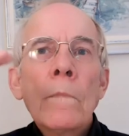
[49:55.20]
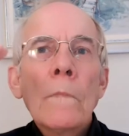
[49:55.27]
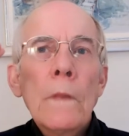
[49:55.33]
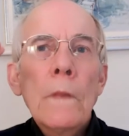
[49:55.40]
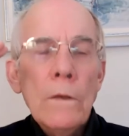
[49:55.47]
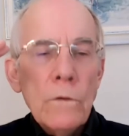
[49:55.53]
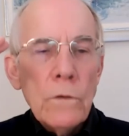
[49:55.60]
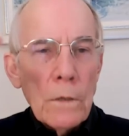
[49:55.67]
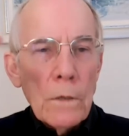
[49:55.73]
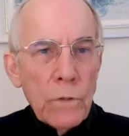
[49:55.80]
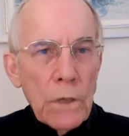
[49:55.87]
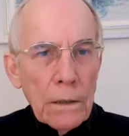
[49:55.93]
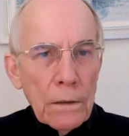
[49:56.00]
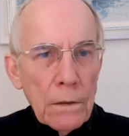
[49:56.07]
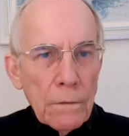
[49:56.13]
that's the
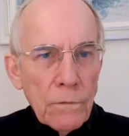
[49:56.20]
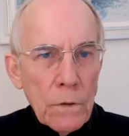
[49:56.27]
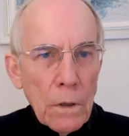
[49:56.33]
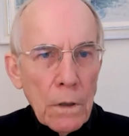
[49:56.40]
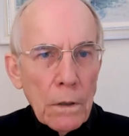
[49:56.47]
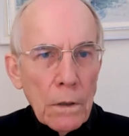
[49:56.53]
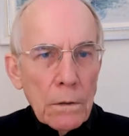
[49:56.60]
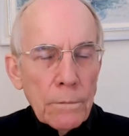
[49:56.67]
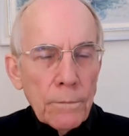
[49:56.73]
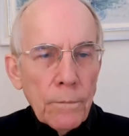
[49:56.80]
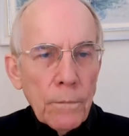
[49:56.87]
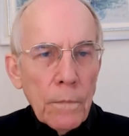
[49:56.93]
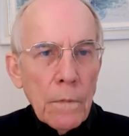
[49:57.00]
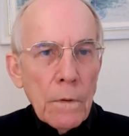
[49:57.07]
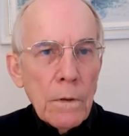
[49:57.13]
objective side.
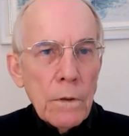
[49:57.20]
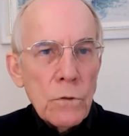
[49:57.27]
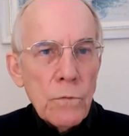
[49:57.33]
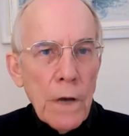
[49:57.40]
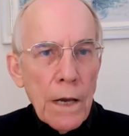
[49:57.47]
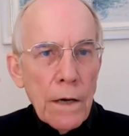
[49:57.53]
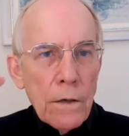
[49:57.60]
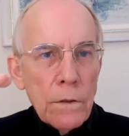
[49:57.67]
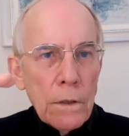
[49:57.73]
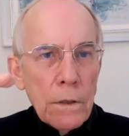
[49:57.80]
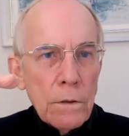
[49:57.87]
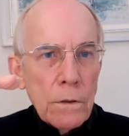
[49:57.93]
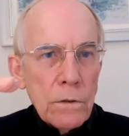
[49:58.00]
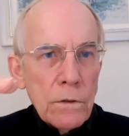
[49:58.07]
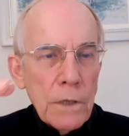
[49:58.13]
The strategy
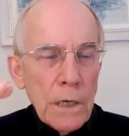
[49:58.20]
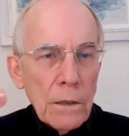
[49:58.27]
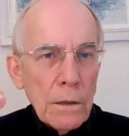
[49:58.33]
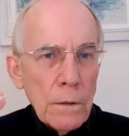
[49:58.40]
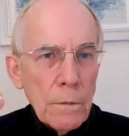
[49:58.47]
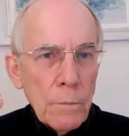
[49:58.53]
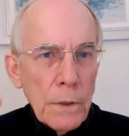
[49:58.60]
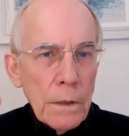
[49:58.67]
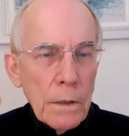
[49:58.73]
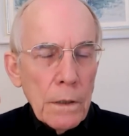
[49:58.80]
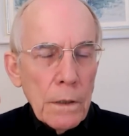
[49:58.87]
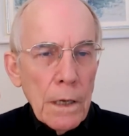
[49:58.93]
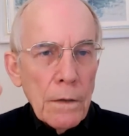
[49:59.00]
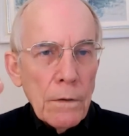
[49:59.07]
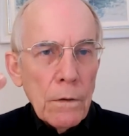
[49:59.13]
is the second bit,
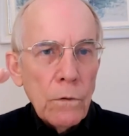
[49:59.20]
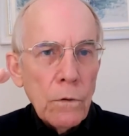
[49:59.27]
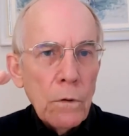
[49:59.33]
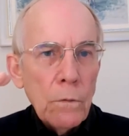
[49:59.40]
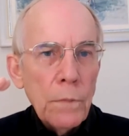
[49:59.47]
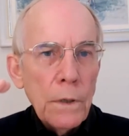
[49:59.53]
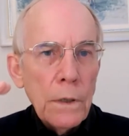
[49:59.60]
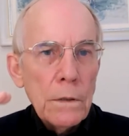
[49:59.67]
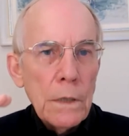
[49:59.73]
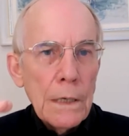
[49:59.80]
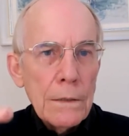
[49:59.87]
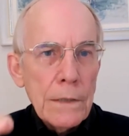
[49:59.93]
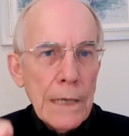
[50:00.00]
and the third bit is